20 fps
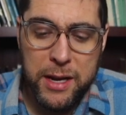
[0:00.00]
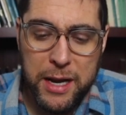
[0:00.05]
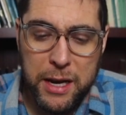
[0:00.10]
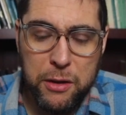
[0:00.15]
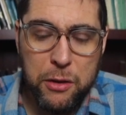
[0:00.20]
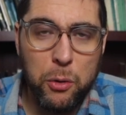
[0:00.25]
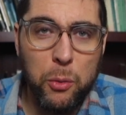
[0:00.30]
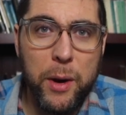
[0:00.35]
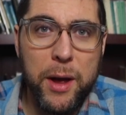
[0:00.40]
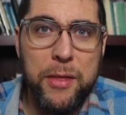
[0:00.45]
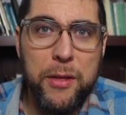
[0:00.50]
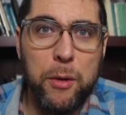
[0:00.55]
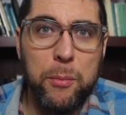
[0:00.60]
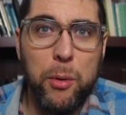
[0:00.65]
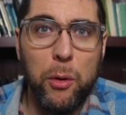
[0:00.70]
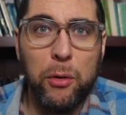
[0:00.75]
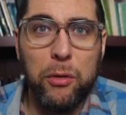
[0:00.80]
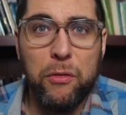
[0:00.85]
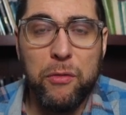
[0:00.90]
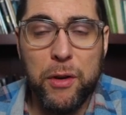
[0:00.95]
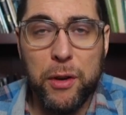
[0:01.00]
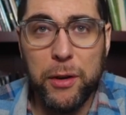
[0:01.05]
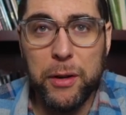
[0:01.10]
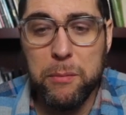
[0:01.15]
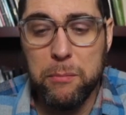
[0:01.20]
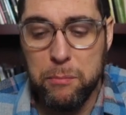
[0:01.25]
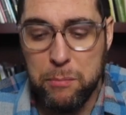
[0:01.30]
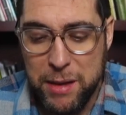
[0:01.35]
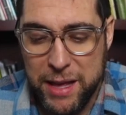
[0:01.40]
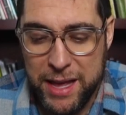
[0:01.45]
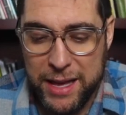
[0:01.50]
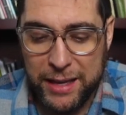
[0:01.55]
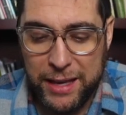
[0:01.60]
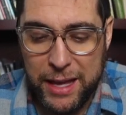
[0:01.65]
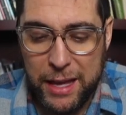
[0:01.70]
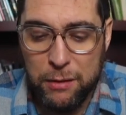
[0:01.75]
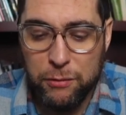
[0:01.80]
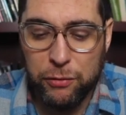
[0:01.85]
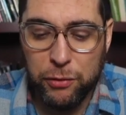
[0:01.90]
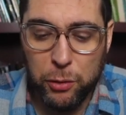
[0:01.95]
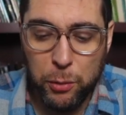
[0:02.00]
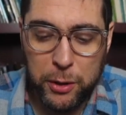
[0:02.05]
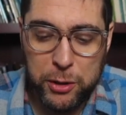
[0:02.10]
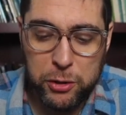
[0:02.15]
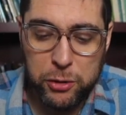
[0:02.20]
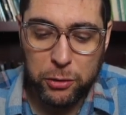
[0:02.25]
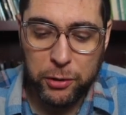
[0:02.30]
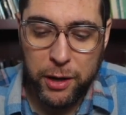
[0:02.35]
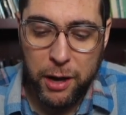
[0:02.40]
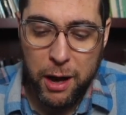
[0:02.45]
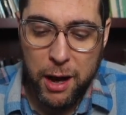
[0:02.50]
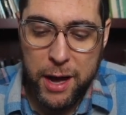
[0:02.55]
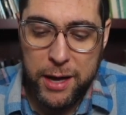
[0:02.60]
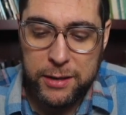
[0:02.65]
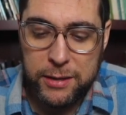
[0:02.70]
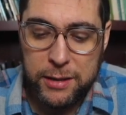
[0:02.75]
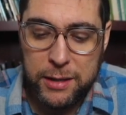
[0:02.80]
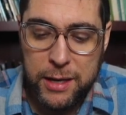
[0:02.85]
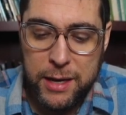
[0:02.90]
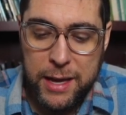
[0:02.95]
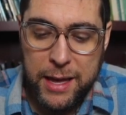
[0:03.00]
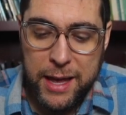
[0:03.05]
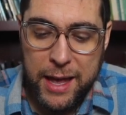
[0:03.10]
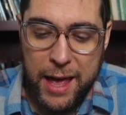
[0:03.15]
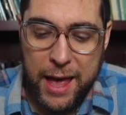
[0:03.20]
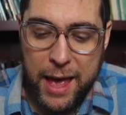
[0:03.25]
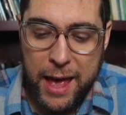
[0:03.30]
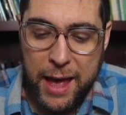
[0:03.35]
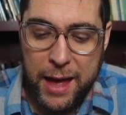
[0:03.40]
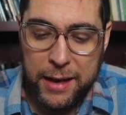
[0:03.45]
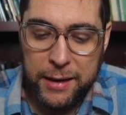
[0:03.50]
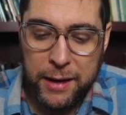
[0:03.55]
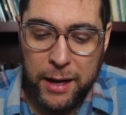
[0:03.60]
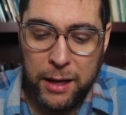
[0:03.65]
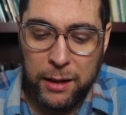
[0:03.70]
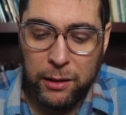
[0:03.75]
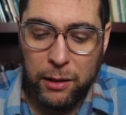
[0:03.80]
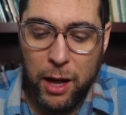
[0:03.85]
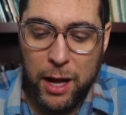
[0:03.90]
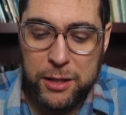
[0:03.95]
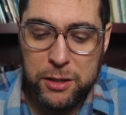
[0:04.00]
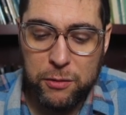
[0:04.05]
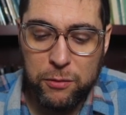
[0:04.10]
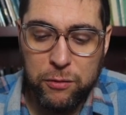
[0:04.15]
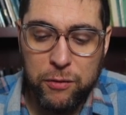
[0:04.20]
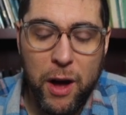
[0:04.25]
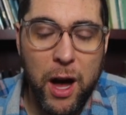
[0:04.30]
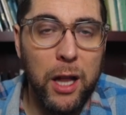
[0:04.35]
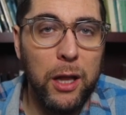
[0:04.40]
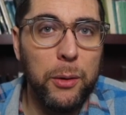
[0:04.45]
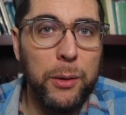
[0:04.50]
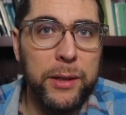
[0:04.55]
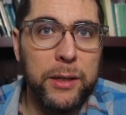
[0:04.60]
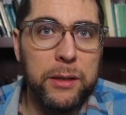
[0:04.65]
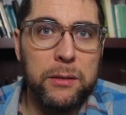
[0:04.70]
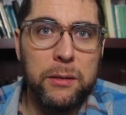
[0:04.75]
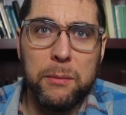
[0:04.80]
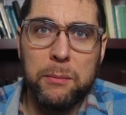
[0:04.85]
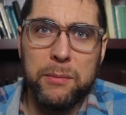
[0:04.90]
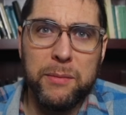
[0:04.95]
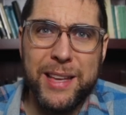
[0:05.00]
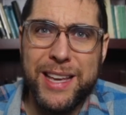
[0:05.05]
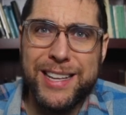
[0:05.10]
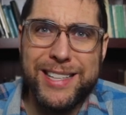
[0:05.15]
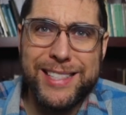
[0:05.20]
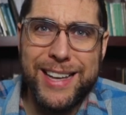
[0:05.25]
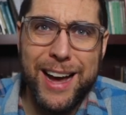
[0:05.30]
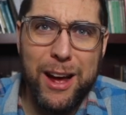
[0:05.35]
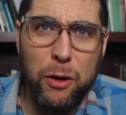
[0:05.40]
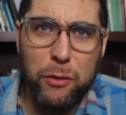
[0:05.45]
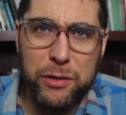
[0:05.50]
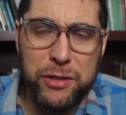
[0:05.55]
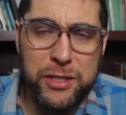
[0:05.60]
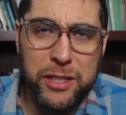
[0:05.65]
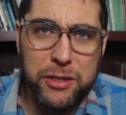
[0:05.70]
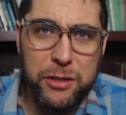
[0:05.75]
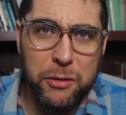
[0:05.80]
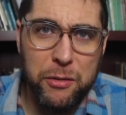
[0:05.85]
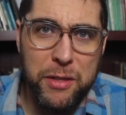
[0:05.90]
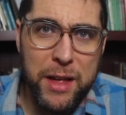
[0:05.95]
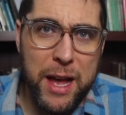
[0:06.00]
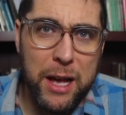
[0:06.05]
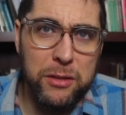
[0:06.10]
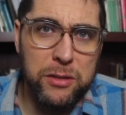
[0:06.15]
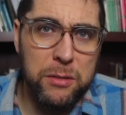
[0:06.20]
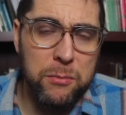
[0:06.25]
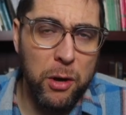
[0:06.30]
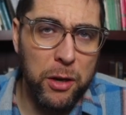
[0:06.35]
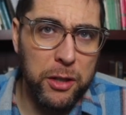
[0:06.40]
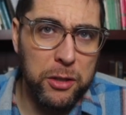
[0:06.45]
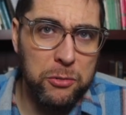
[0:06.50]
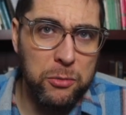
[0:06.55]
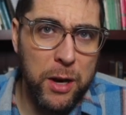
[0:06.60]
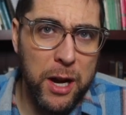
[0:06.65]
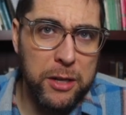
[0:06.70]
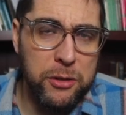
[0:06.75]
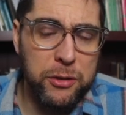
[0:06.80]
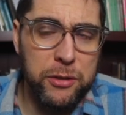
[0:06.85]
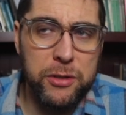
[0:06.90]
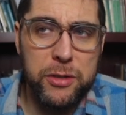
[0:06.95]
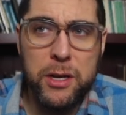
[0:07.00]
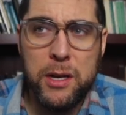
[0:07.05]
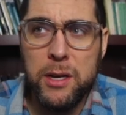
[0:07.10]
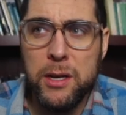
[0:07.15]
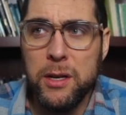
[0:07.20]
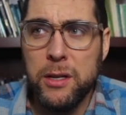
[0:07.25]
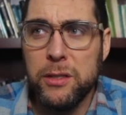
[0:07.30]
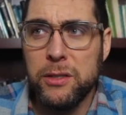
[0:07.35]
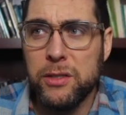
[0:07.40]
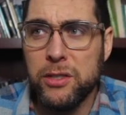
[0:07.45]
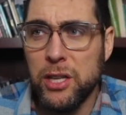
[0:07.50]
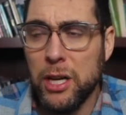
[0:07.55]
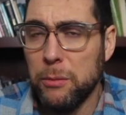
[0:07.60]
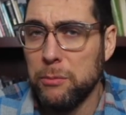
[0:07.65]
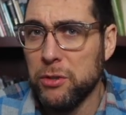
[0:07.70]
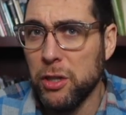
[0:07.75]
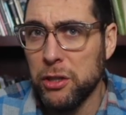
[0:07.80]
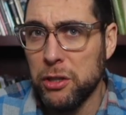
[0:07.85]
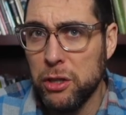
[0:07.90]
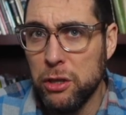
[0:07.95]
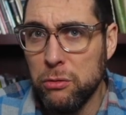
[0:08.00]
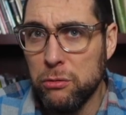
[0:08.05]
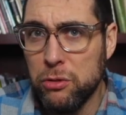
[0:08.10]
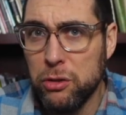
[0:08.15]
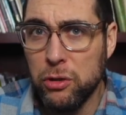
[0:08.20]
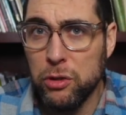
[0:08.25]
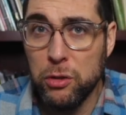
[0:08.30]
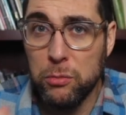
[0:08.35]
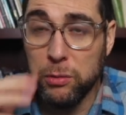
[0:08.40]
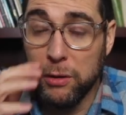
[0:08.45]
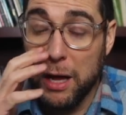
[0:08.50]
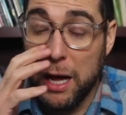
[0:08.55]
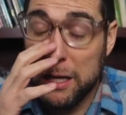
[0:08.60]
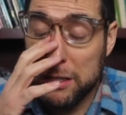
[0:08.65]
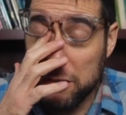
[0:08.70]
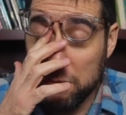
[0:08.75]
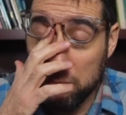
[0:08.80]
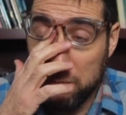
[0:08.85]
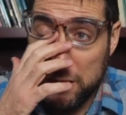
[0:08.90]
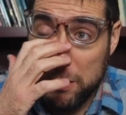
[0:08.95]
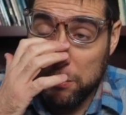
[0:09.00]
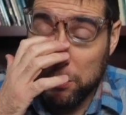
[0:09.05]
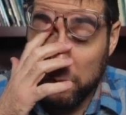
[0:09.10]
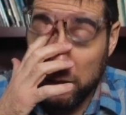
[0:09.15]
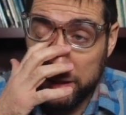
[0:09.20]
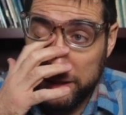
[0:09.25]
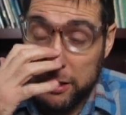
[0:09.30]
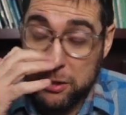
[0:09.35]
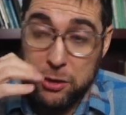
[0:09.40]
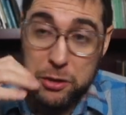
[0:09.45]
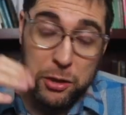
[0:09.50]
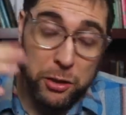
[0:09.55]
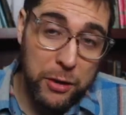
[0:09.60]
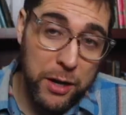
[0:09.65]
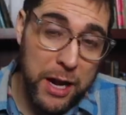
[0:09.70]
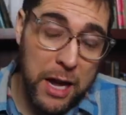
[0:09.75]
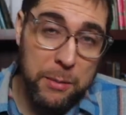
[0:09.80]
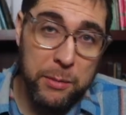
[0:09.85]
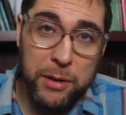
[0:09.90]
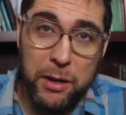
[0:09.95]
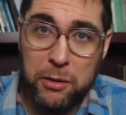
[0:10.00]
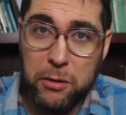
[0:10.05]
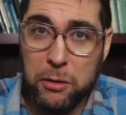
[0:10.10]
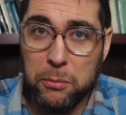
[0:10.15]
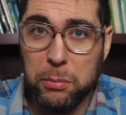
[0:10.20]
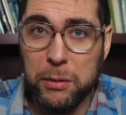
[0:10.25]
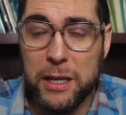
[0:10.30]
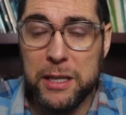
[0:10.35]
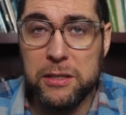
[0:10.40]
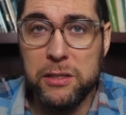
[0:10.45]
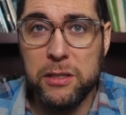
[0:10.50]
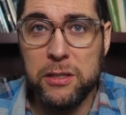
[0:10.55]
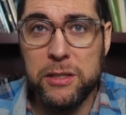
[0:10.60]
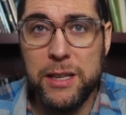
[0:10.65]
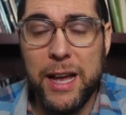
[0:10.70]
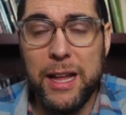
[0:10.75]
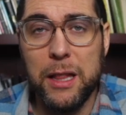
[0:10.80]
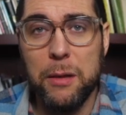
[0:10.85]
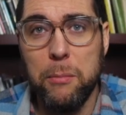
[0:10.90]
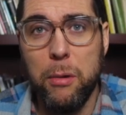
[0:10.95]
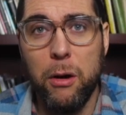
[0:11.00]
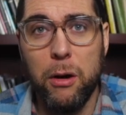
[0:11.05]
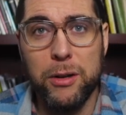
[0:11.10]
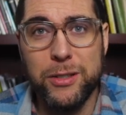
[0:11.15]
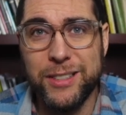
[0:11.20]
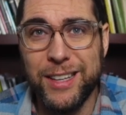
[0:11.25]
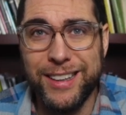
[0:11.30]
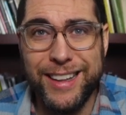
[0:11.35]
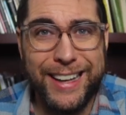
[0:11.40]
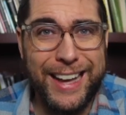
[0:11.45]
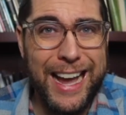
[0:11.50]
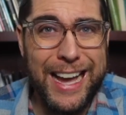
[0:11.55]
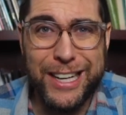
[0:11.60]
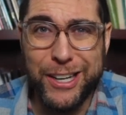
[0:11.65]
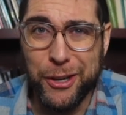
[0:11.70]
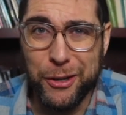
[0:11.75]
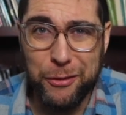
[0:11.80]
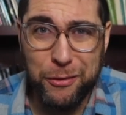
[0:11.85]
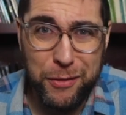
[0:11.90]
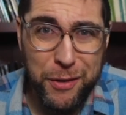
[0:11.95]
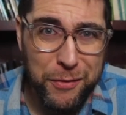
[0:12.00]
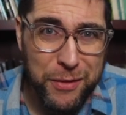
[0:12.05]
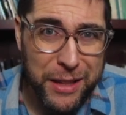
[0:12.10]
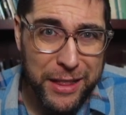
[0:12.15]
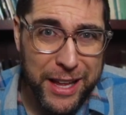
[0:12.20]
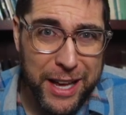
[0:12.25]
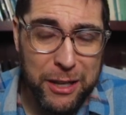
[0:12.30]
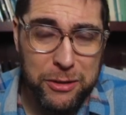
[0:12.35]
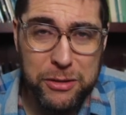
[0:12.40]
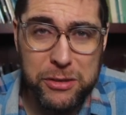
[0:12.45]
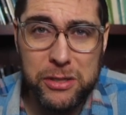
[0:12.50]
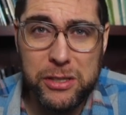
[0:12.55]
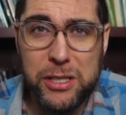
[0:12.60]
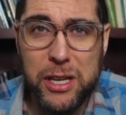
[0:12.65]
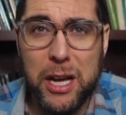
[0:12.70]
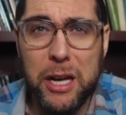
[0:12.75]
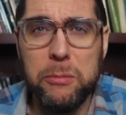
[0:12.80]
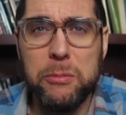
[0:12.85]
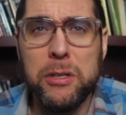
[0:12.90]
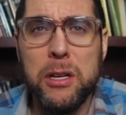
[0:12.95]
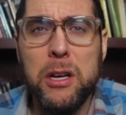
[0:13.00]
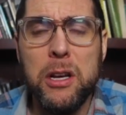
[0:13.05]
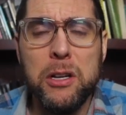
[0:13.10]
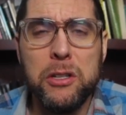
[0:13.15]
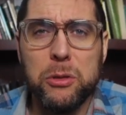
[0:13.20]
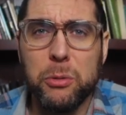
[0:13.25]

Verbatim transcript: Either way, they're both very big, influential guys and uh, lots of following. Um, he's got over 600,000, Marcus Rogers, subs on YouTube, lots of people on Instagram and other places. Alan Parr's got like 850,000 subs.